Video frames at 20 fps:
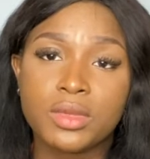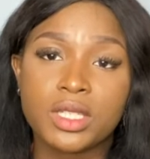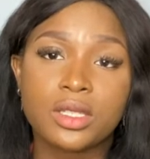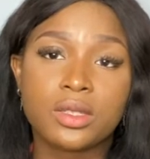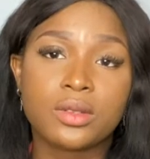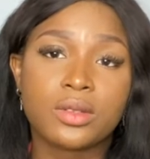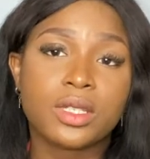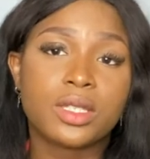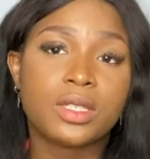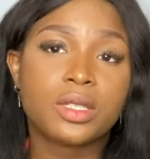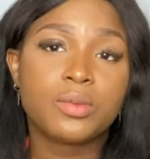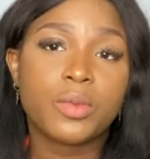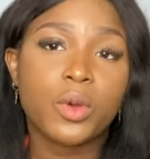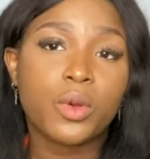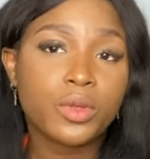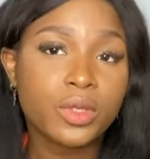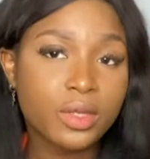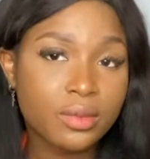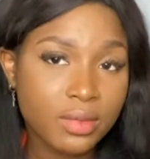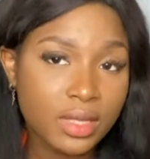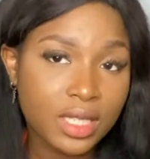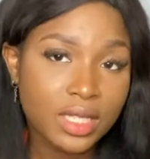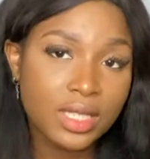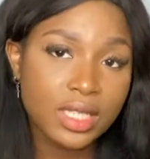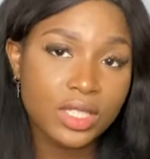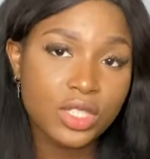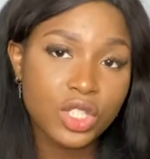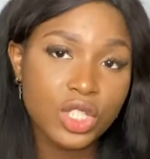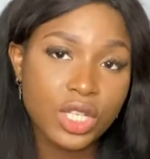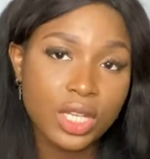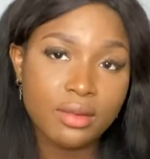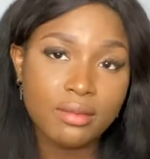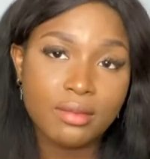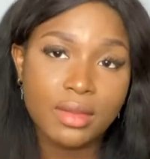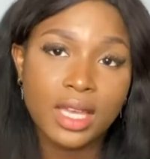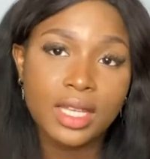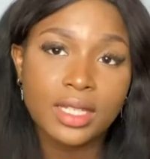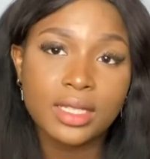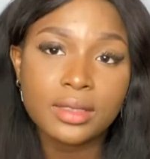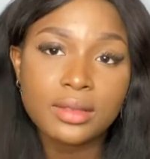So they spoke to me, they checked
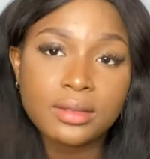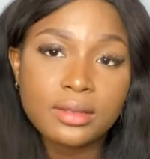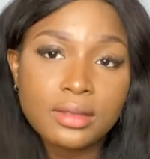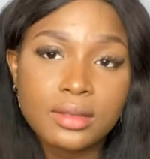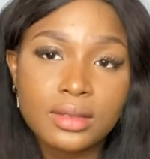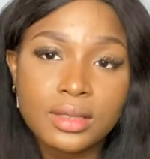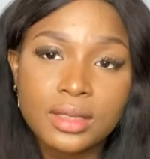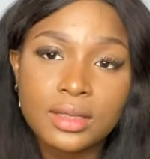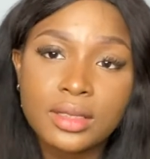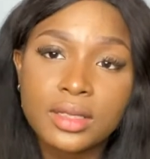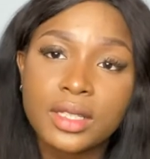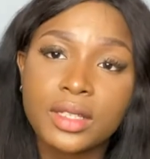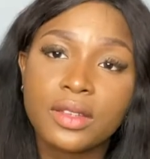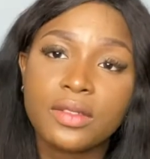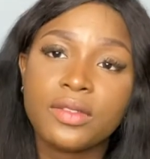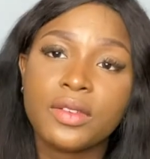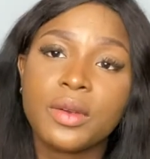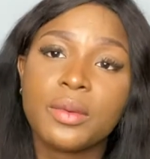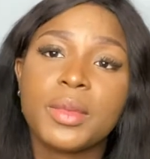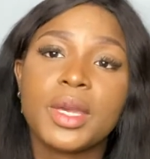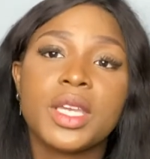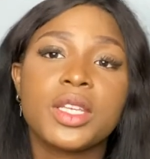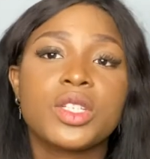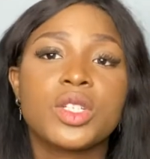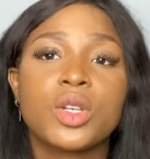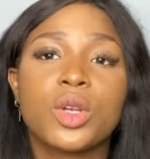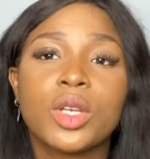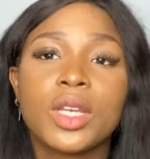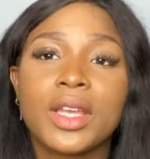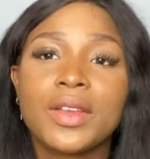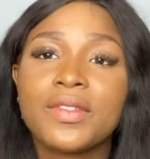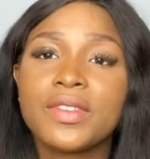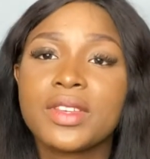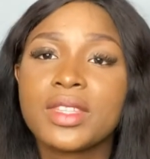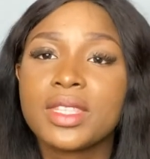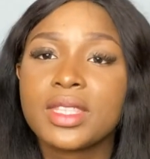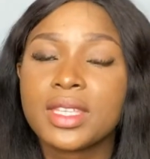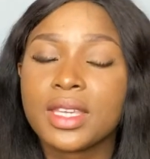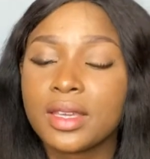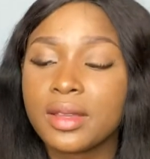my information,
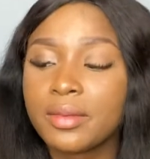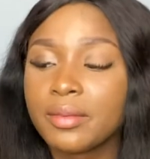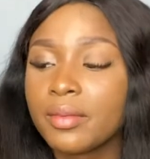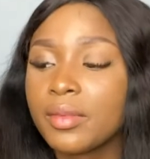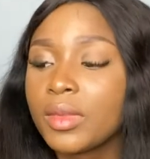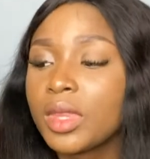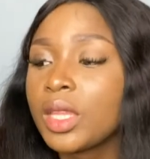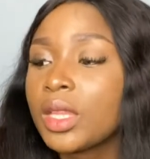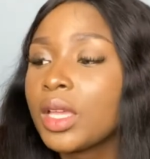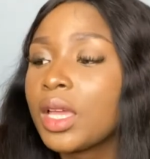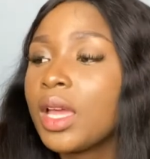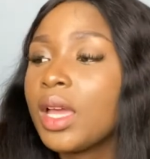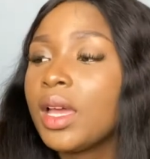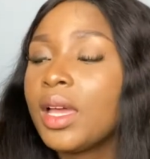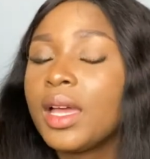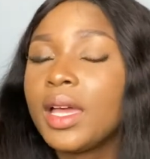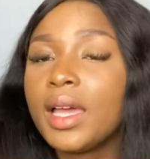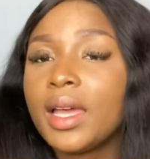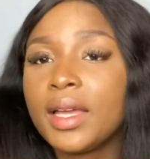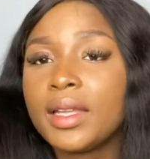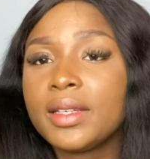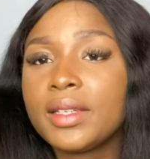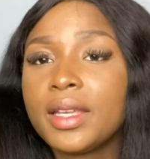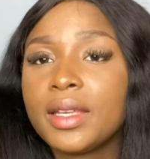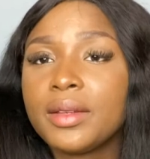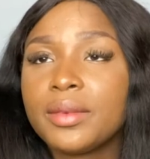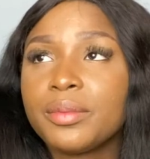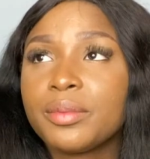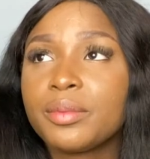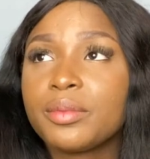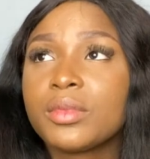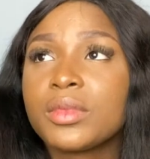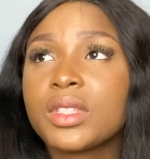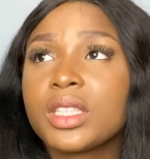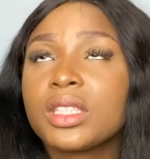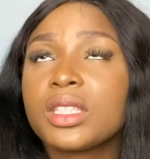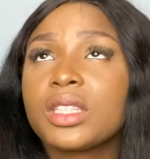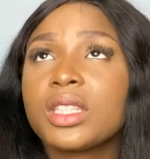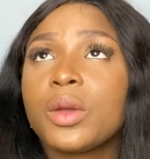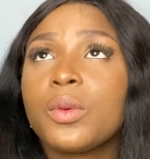everything, and then
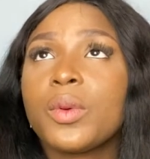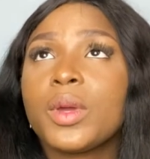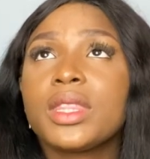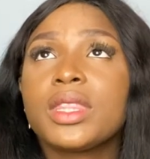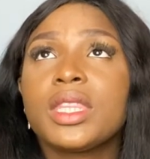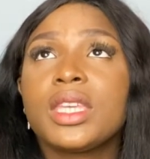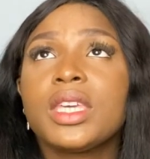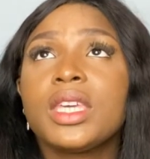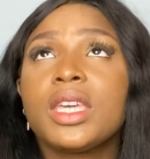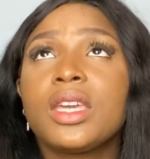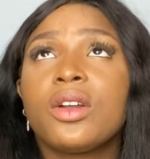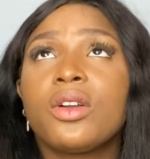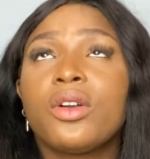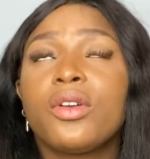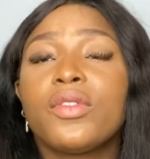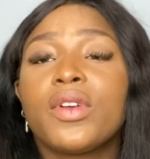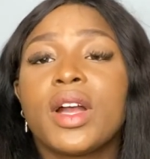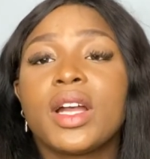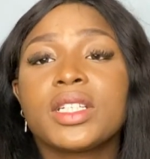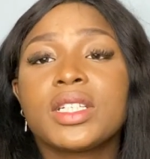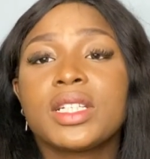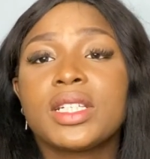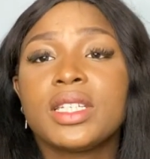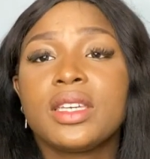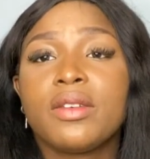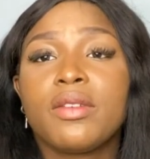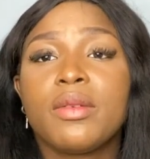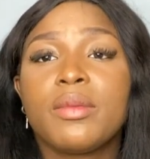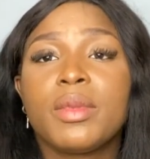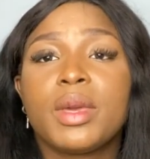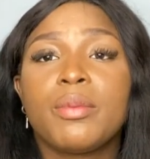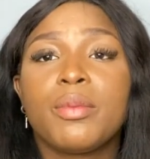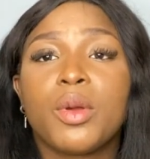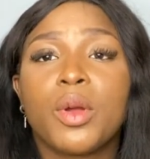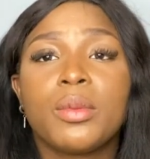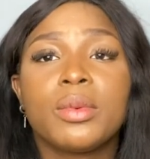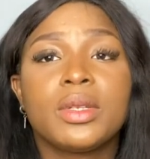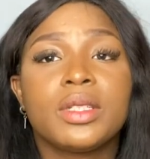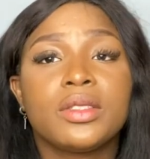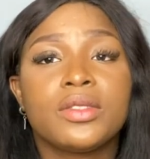they were thinking of actually giving me
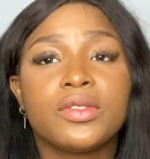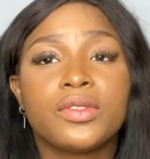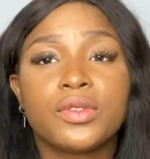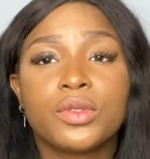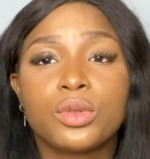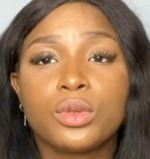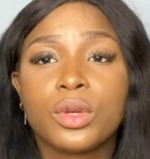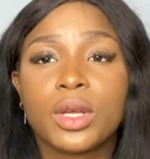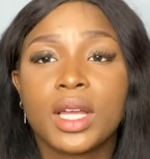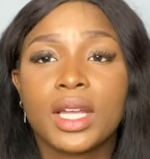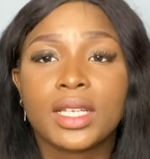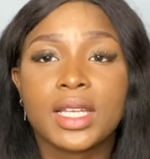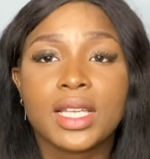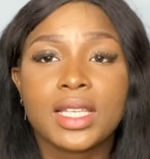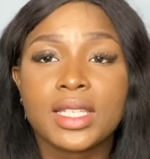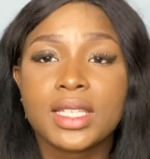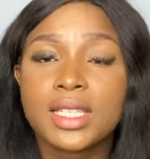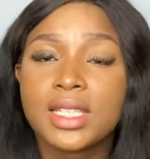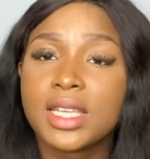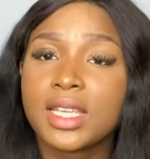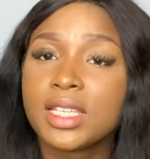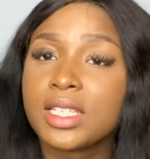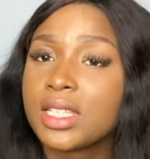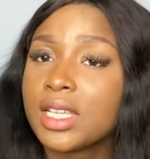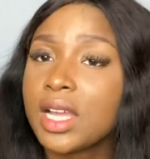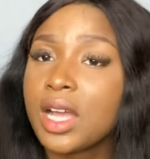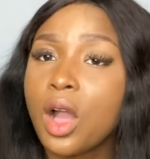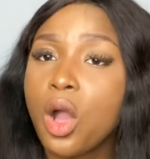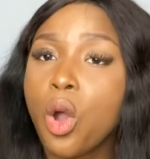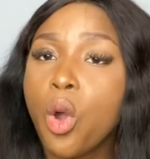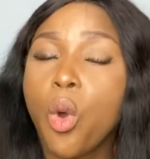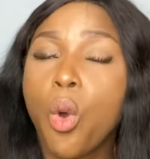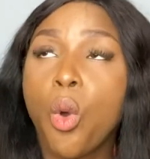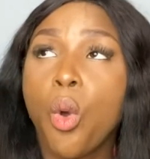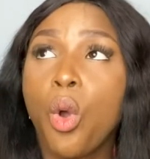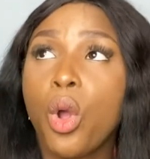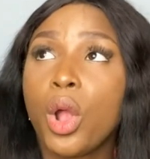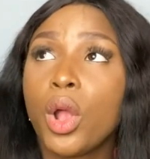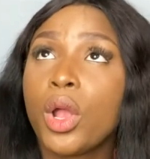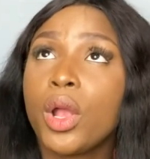probably the full anesthesia
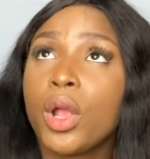or